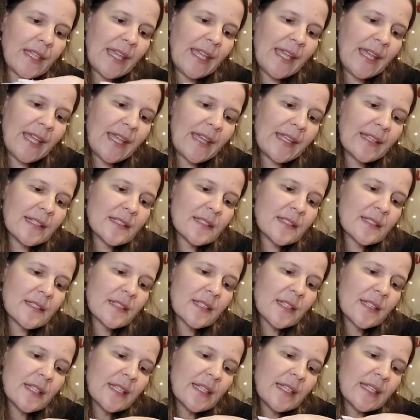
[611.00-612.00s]
And
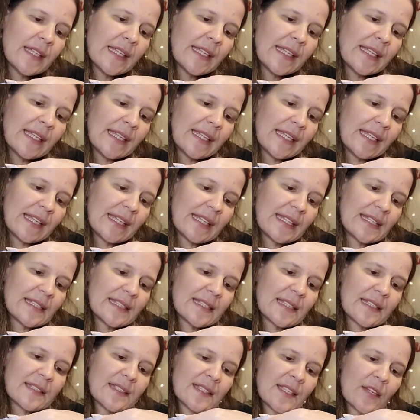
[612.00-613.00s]
it
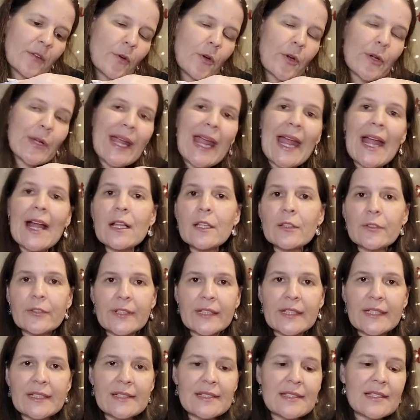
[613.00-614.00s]
is zero
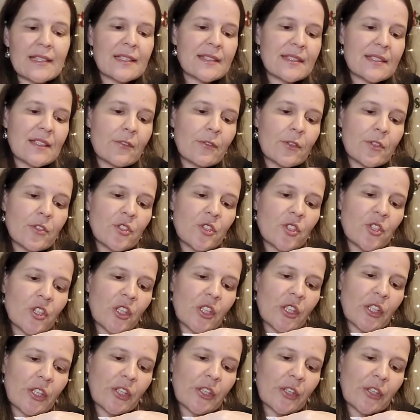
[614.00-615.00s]
calories, zero
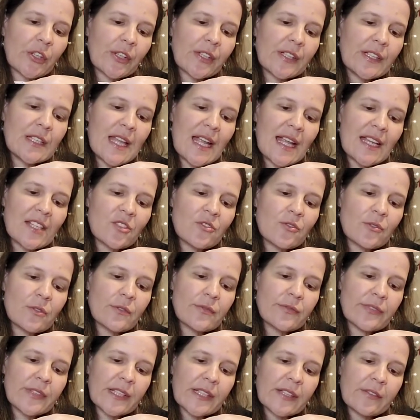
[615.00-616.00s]
sugar, natural
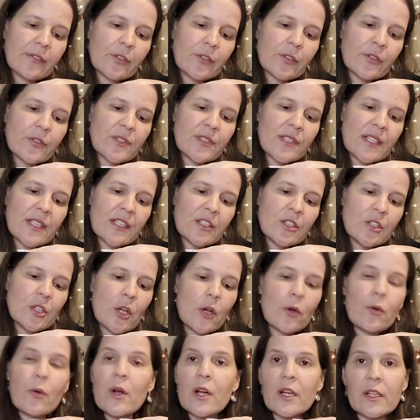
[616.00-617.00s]
flavors,
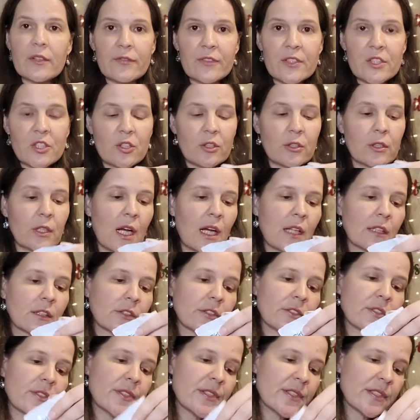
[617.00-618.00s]
no artificial
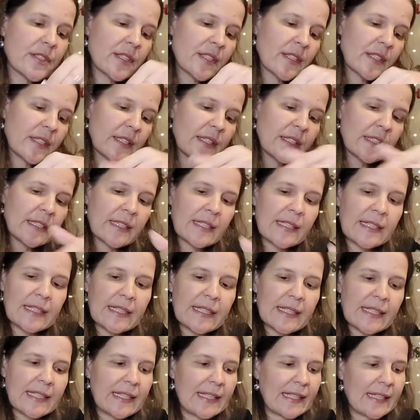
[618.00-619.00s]
colors.
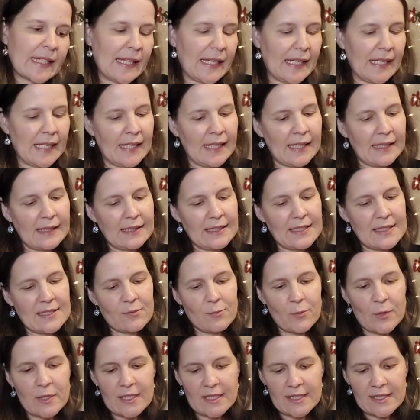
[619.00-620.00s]
And this
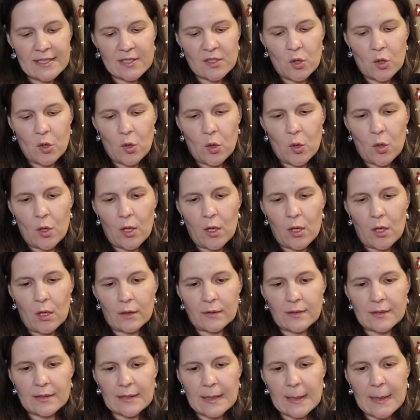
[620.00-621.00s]
one is
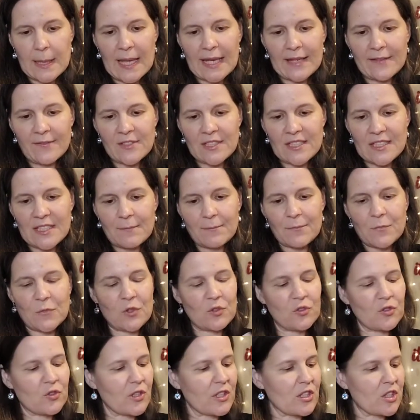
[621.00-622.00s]
called Sip
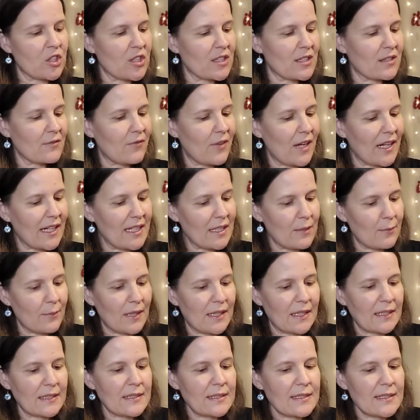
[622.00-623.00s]
Nutritious
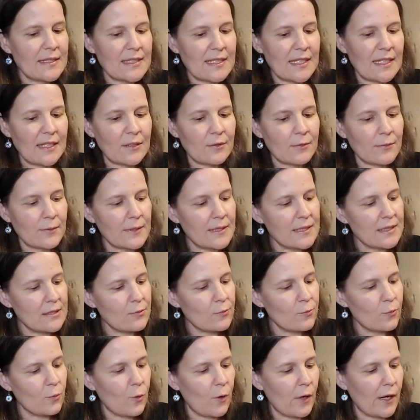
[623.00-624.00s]
Vitamins. And the
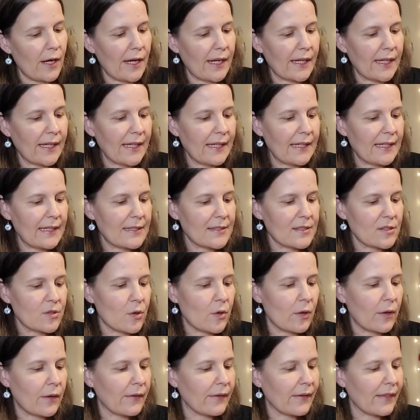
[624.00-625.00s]
reason why it is
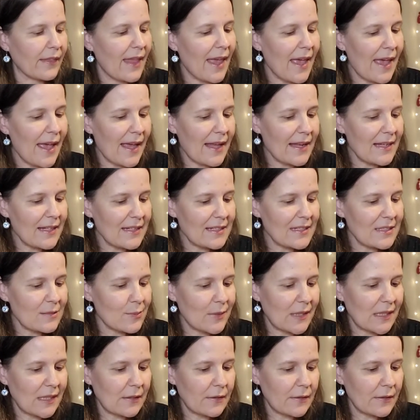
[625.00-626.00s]
called that is
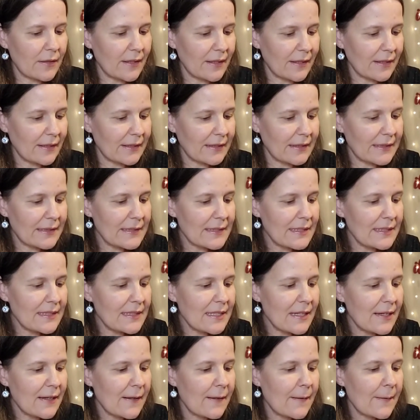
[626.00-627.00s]
because